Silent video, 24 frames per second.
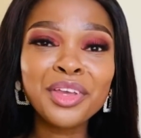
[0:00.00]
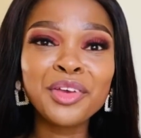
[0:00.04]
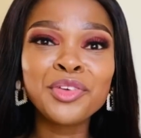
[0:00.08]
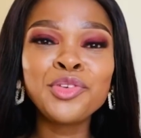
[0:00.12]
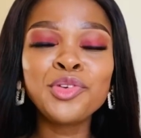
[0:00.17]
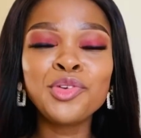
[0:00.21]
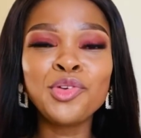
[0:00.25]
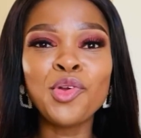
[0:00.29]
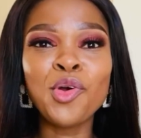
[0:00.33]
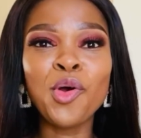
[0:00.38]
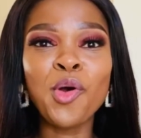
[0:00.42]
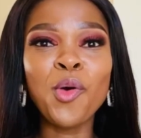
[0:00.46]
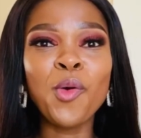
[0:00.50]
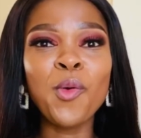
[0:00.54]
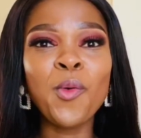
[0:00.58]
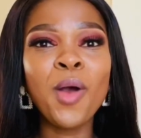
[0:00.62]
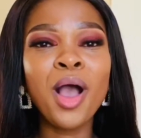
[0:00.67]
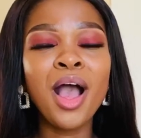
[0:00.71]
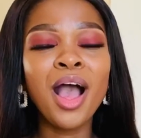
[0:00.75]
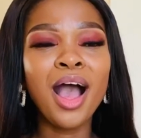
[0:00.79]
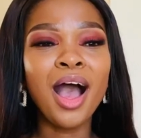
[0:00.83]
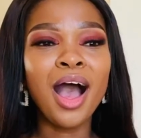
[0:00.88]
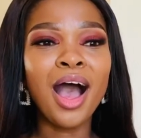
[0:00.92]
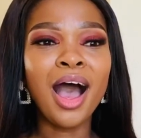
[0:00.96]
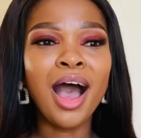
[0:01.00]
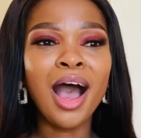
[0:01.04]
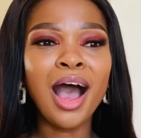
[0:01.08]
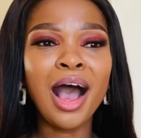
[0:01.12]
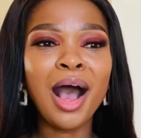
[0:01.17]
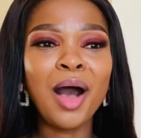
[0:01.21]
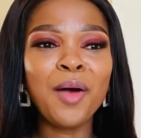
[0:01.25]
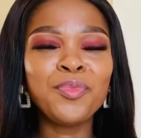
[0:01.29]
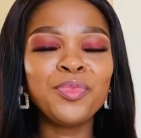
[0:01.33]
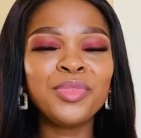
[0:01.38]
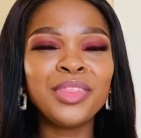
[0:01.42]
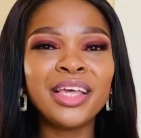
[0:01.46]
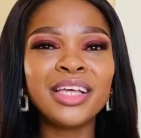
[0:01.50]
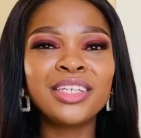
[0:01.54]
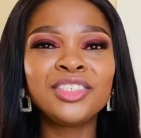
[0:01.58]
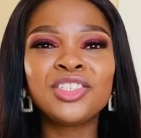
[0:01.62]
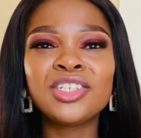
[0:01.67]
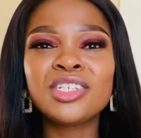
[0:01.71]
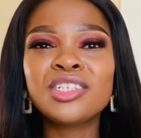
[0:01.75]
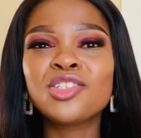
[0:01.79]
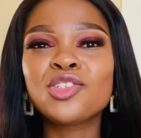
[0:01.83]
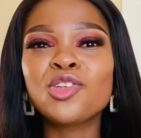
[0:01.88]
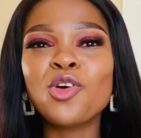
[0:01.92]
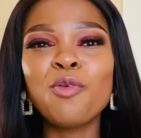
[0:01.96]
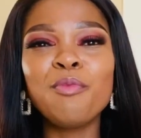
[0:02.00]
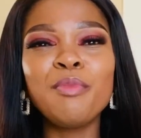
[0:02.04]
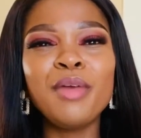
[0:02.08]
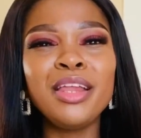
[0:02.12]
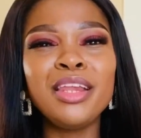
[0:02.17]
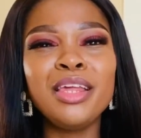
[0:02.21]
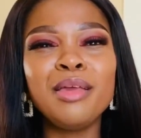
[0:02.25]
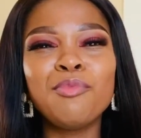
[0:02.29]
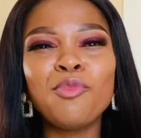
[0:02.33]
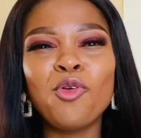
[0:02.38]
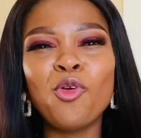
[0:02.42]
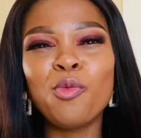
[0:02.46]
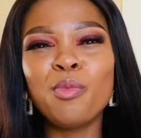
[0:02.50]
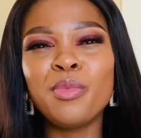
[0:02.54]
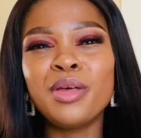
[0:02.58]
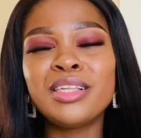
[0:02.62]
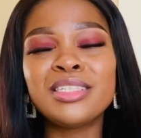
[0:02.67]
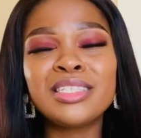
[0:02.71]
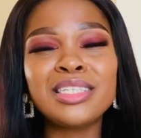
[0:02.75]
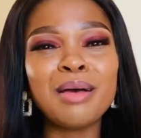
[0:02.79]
You know, there are just so many moments.